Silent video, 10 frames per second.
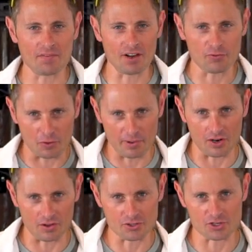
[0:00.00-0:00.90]
I've got for a
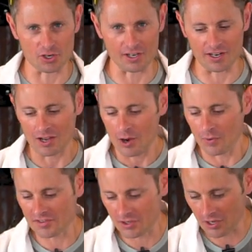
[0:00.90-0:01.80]
parallel circuit.
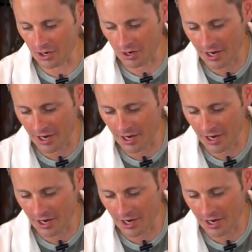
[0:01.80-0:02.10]
We've still got our